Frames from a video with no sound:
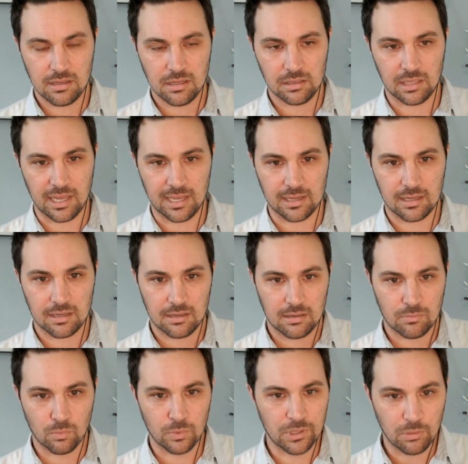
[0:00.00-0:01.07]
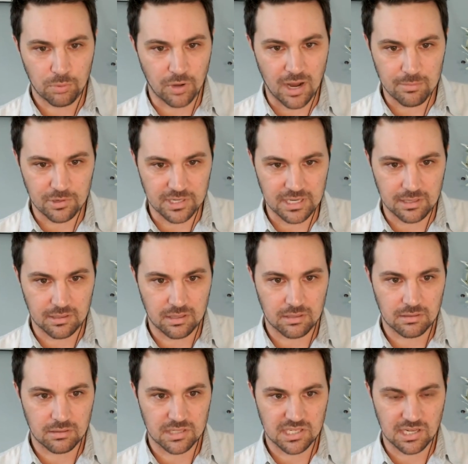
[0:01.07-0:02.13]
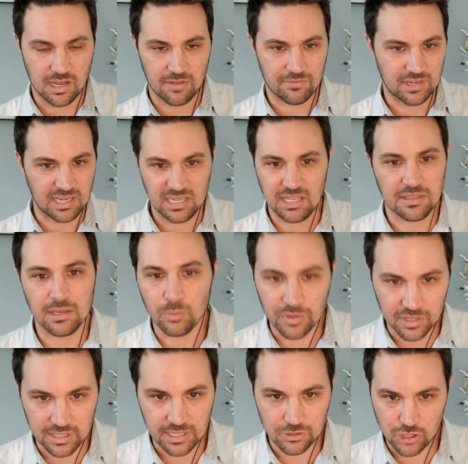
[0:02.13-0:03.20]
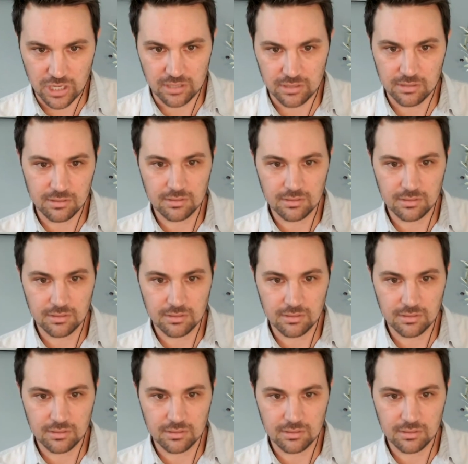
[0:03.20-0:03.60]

like real property stuff and anything with an engine